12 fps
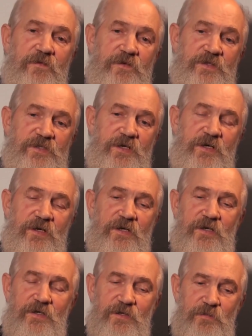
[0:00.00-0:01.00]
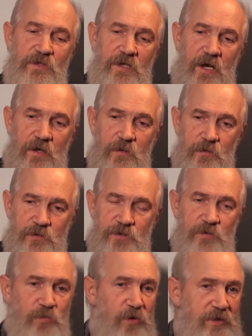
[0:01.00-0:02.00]
Back then, nuclear
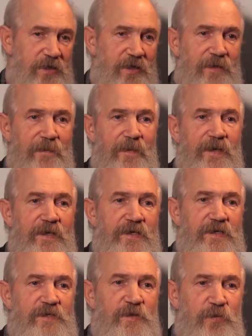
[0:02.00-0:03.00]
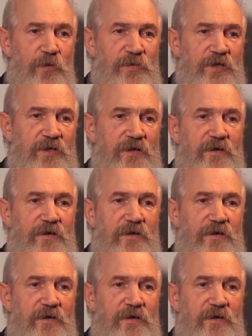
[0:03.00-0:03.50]
physics were very popular.